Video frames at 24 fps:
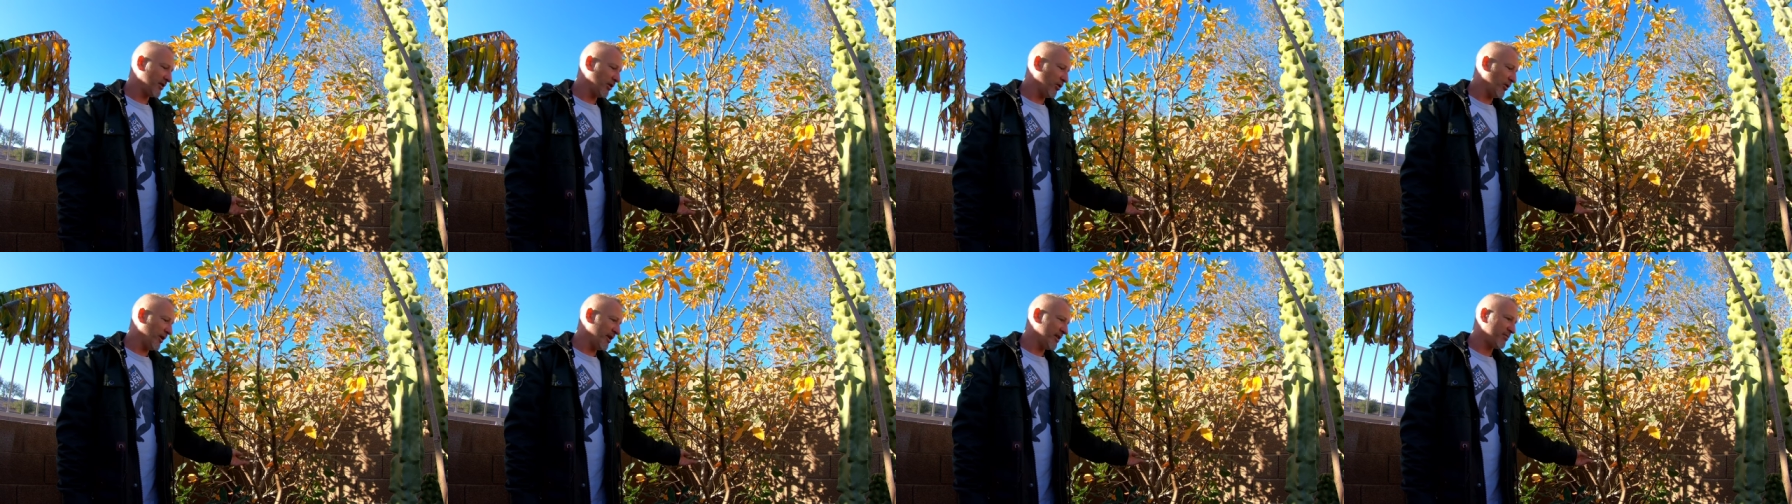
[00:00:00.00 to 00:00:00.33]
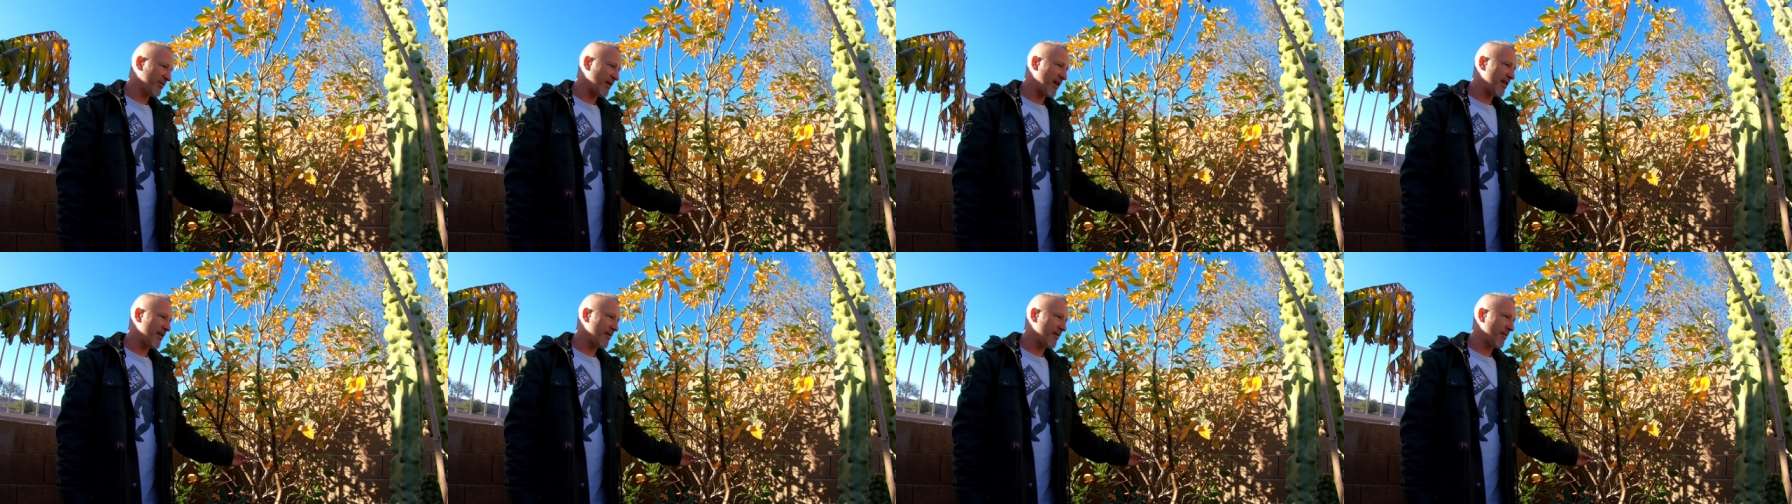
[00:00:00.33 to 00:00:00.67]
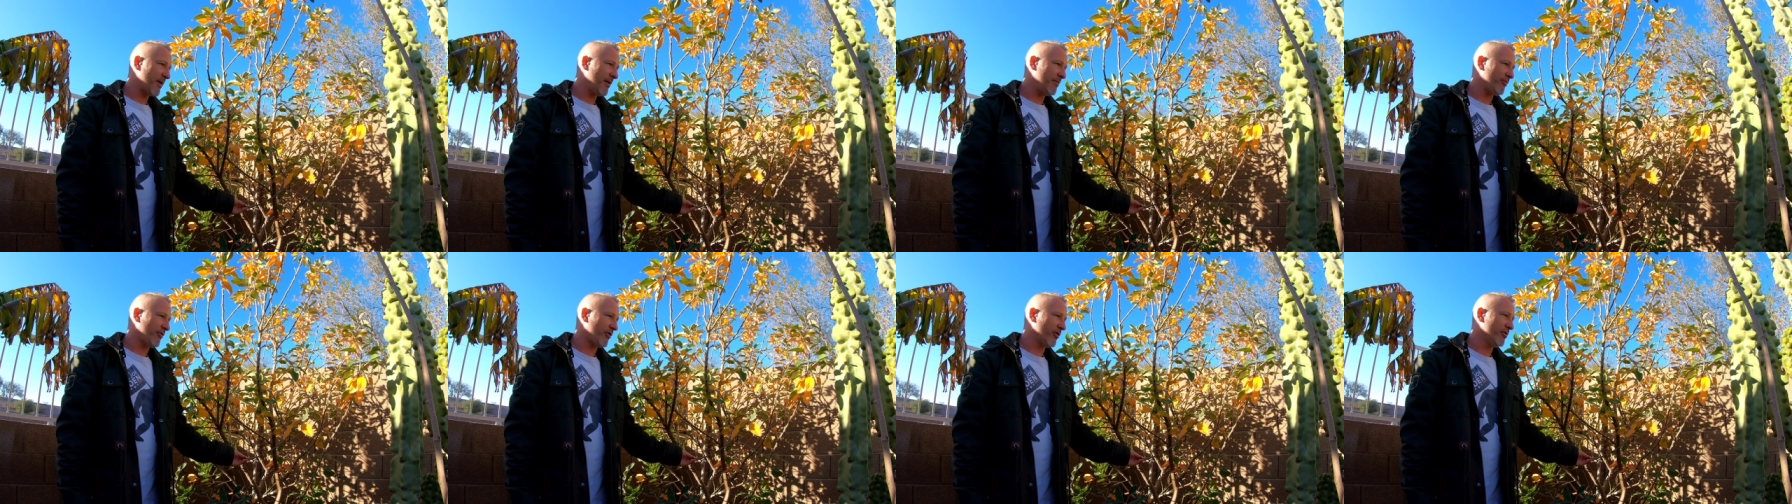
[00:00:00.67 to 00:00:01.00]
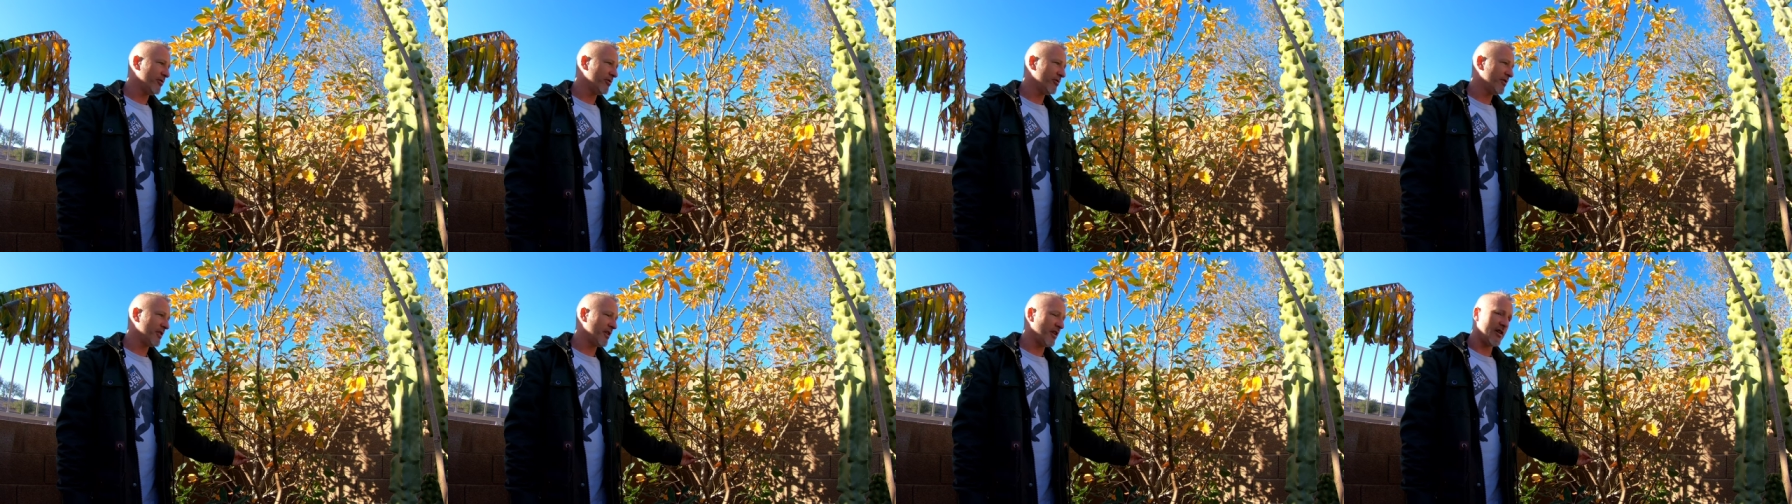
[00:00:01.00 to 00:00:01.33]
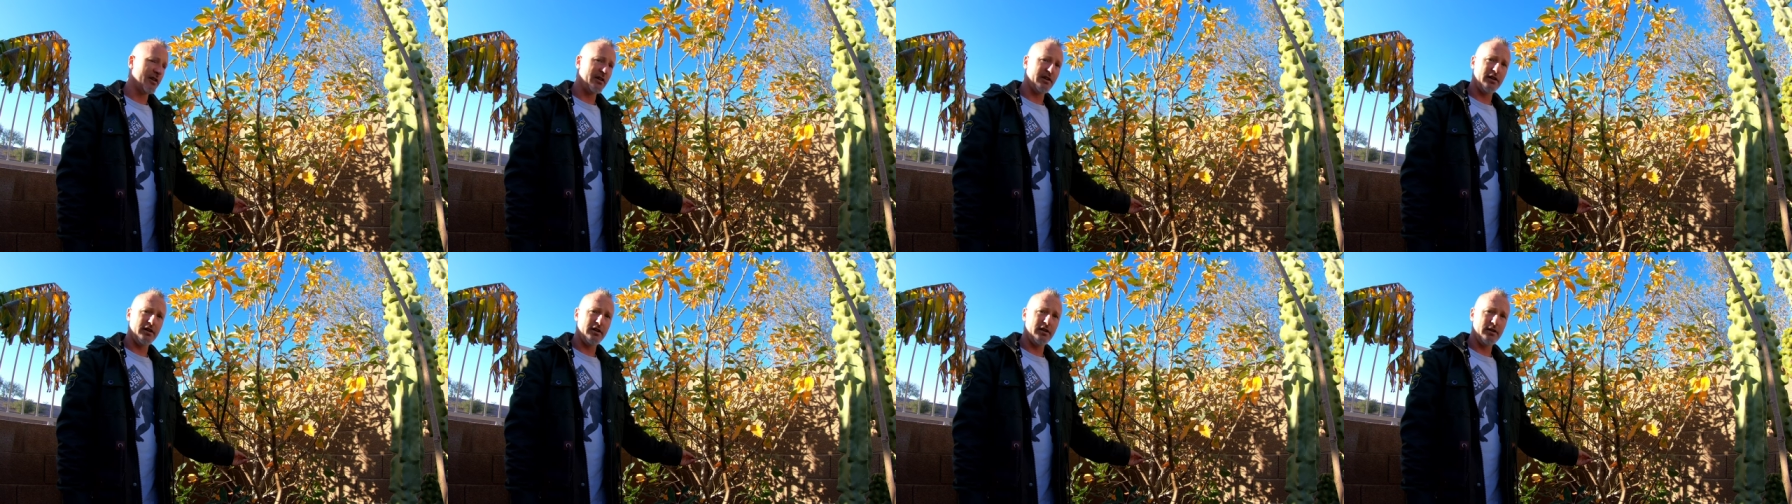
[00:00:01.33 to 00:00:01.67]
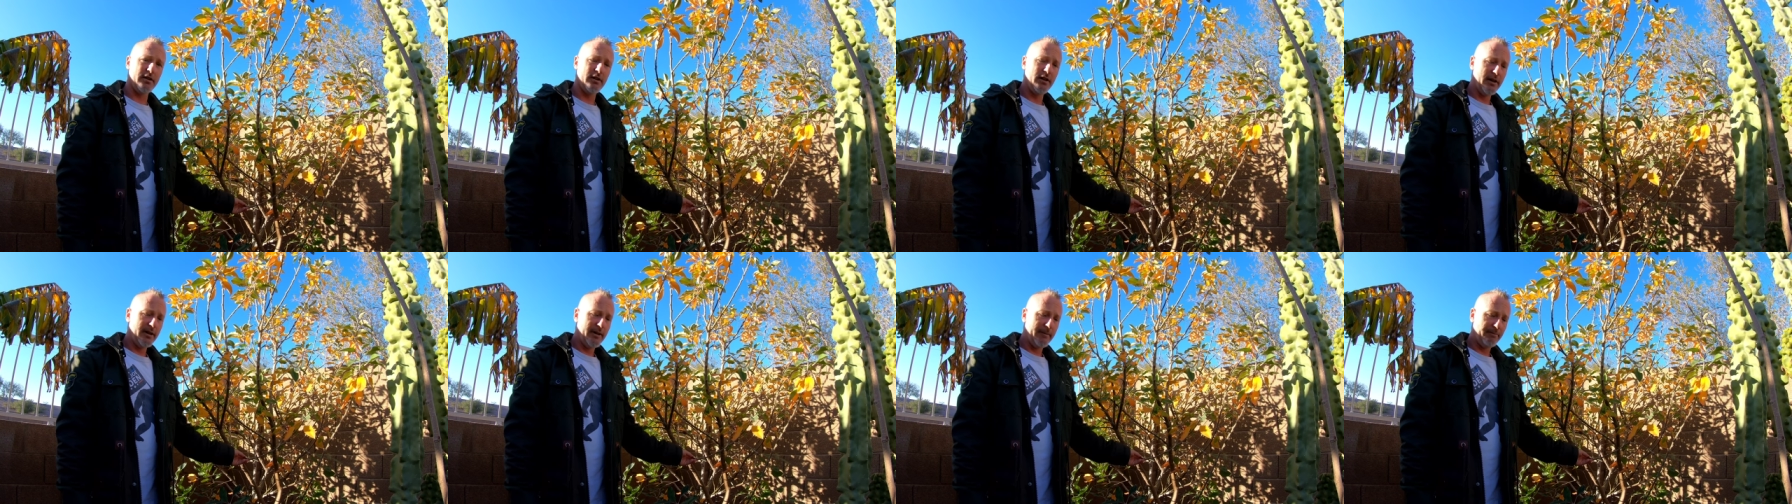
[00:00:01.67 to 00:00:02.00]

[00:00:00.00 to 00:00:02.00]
So it's ready to be pruned, and I'm going to